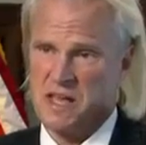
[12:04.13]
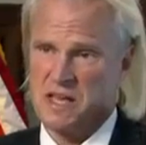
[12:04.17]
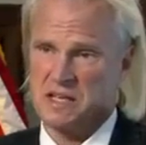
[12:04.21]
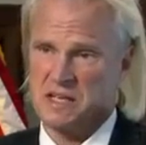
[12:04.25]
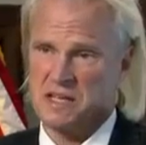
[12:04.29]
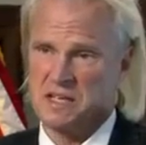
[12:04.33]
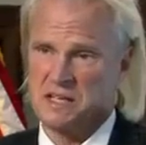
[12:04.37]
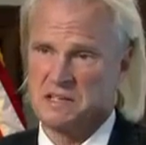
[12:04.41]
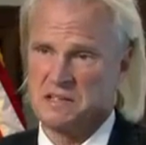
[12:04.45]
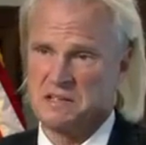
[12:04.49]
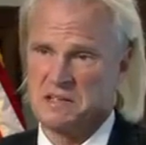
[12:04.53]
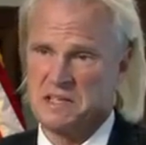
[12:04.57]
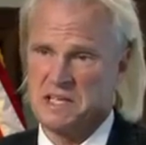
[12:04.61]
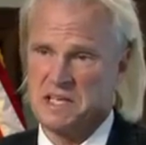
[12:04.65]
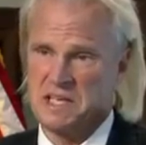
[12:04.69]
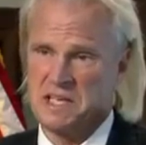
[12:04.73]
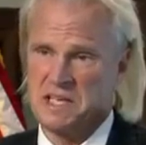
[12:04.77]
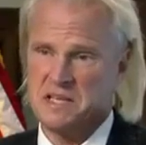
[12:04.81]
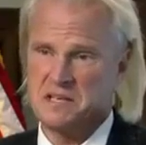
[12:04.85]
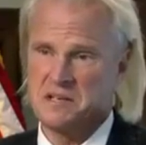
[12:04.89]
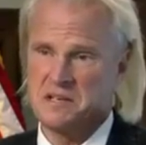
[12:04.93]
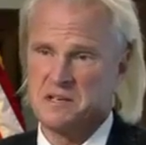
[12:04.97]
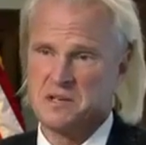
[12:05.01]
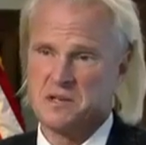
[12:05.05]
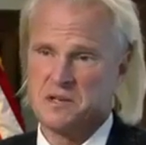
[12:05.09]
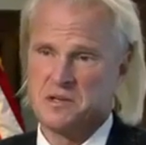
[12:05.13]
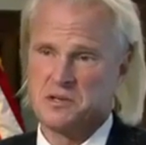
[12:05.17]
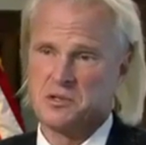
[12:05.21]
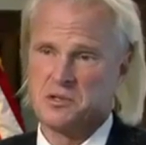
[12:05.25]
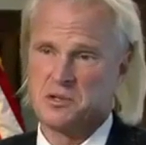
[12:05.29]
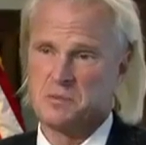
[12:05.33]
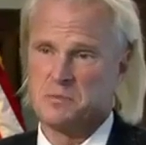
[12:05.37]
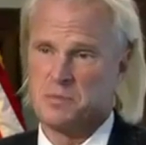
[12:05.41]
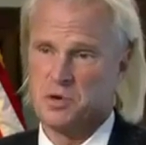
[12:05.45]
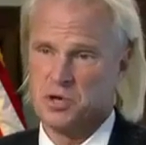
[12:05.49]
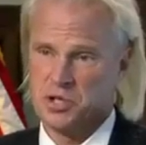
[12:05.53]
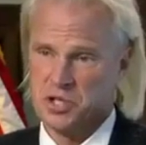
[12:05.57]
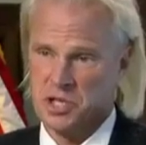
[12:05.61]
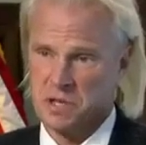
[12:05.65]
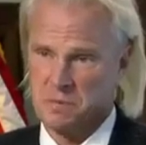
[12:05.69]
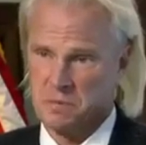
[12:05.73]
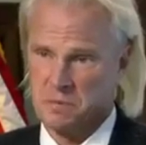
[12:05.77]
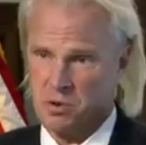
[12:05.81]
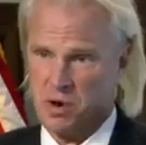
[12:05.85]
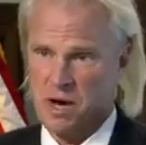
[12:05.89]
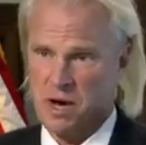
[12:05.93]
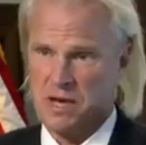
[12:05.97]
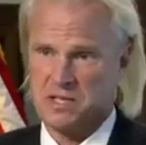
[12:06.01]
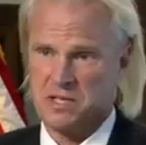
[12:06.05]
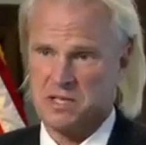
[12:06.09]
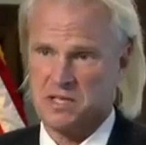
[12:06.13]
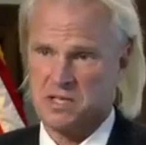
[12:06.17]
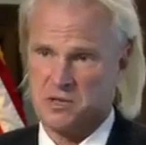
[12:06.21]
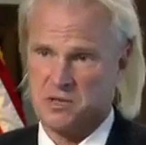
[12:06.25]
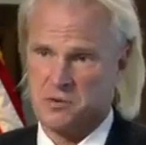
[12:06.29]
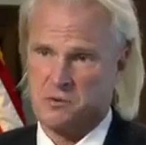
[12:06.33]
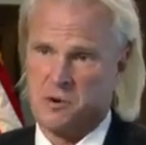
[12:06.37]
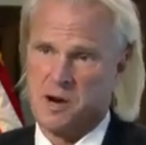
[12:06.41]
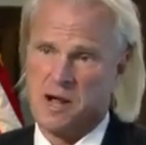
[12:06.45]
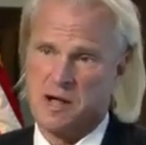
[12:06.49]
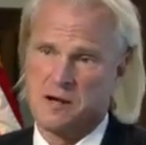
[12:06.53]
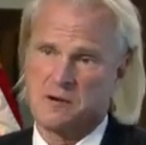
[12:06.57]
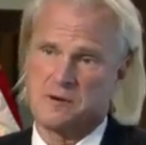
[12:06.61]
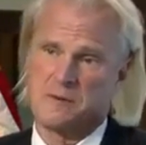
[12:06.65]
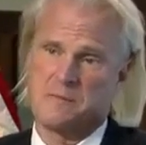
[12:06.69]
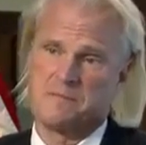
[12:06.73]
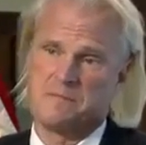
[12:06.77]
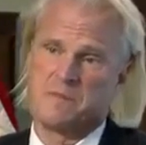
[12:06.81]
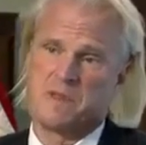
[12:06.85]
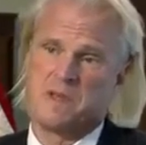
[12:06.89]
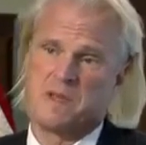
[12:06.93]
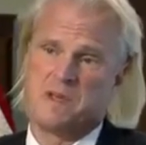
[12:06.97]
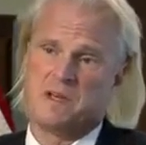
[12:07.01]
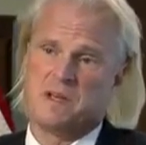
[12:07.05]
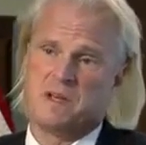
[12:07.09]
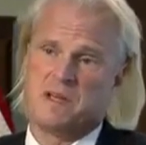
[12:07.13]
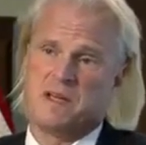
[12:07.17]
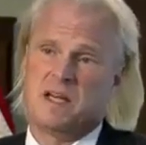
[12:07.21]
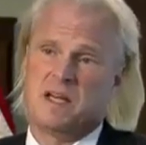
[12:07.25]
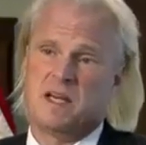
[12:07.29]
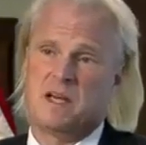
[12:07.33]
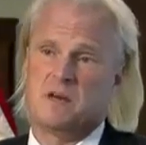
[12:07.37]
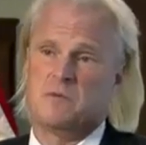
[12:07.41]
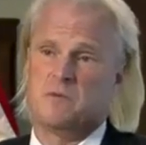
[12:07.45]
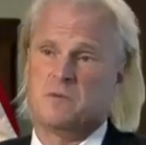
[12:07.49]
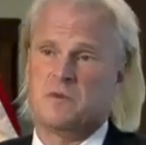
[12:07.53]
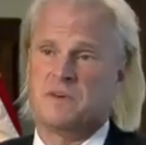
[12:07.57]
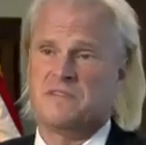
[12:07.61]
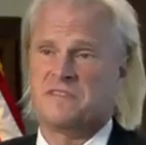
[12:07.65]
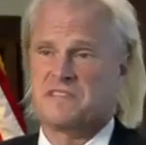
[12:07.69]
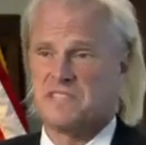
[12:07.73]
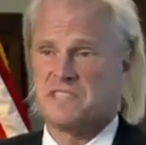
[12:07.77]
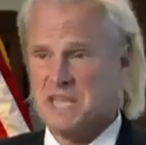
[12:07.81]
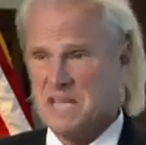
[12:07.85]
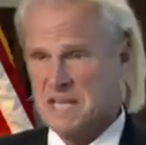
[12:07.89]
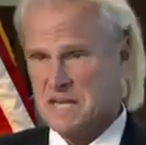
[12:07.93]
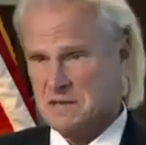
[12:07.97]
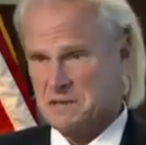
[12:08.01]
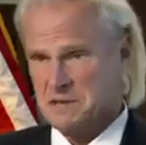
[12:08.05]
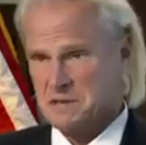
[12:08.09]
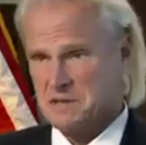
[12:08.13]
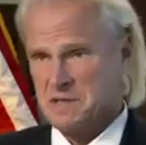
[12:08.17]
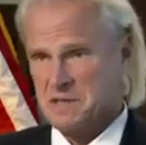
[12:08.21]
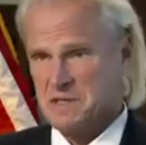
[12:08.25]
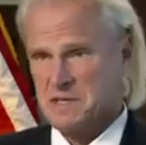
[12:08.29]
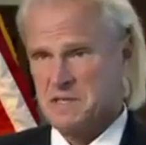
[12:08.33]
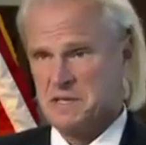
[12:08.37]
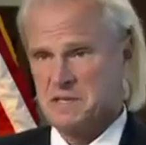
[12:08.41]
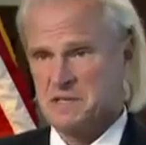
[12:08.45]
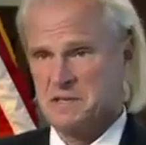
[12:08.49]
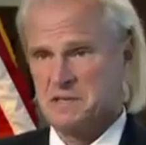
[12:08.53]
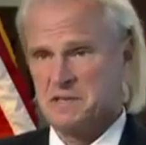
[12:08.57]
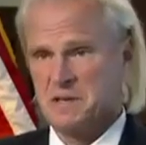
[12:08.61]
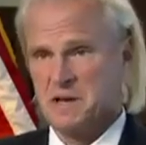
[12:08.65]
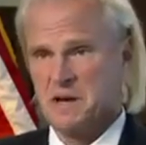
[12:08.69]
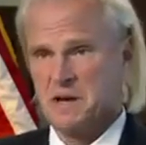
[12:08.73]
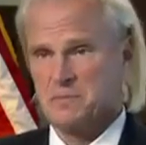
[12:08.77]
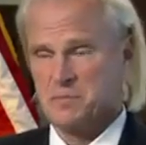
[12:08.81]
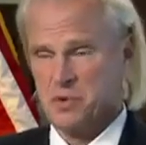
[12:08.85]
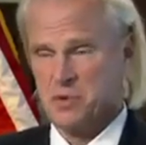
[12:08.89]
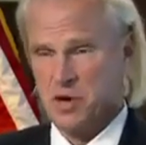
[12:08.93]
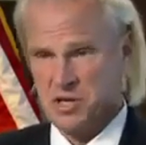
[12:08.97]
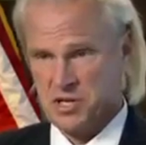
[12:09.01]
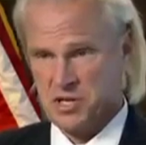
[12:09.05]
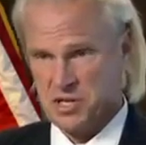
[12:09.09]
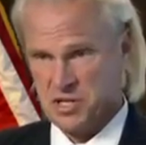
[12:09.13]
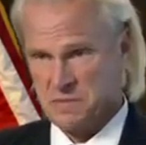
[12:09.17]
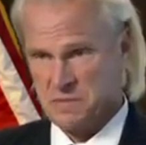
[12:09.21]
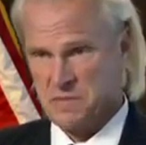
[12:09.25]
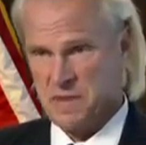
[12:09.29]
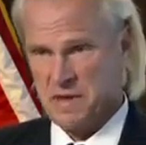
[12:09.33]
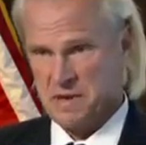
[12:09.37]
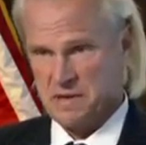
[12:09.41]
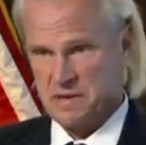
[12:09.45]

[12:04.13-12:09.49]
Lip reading: that can lead to pushing prices around. And we've seen it in precious